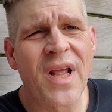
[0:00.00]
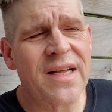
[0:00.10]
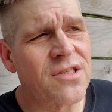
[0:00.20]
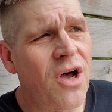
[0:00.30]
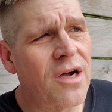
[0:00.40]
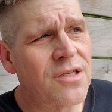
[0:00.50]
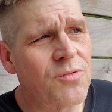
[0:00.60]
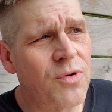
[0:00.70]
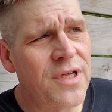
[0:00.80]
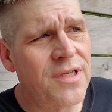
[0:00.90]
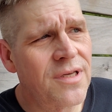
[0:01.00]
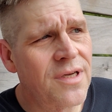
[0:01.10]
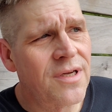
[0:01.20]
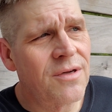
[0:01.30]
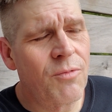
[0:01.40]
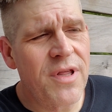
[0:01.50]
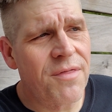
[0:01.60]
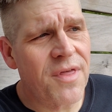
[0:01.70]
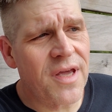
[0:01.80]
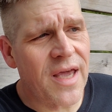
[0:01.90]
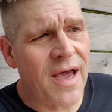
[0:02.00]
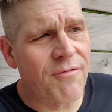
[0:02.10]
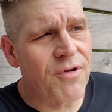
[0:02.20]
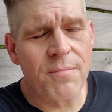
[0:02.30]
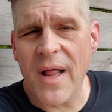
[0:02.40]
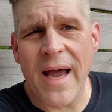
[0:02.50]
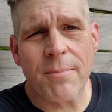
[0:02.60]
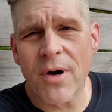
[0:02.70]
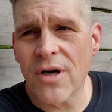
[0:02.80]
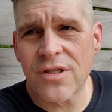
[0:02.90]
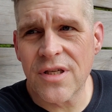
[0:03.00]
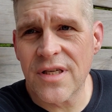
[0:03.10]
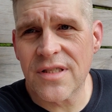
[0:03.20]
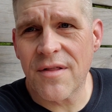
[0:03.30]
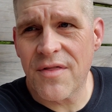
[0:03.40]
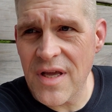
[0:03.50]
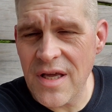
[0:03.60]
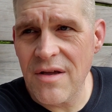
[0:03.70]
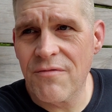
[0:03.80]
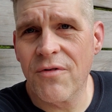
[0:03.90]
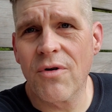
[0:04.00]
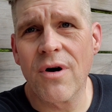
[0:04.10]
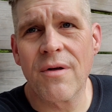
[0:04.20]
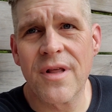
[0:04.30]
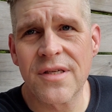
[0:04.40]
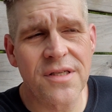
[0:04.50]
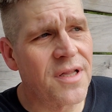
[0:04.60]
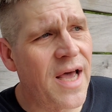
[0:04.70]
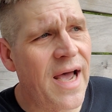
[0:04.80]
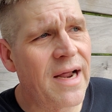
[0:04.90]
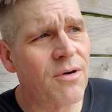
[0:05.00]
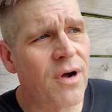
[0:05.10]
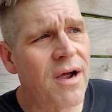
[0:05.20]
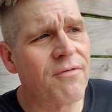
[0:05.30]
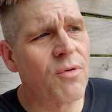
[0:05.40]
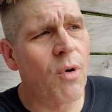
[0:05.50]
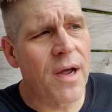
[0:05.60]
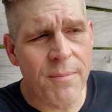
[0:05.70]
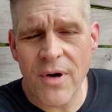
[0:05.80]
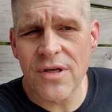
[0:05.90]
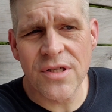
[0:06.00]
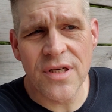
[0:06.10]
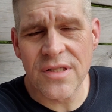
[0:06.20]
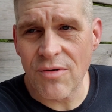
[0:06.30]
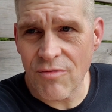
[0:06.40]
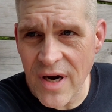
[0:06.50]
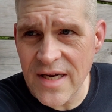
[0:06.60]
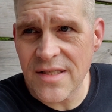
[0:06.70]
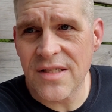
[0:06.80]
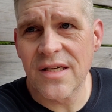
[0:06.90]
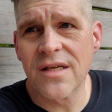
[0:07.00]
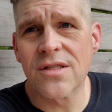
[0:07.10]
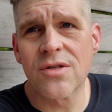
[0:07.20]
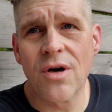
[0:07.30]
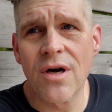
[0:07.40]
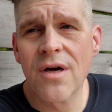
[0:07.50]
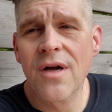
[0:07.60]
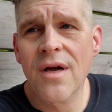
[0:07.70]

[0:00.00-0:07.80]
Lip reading: As long as we think every black person is a thief or this or that, or every white person is a racist, or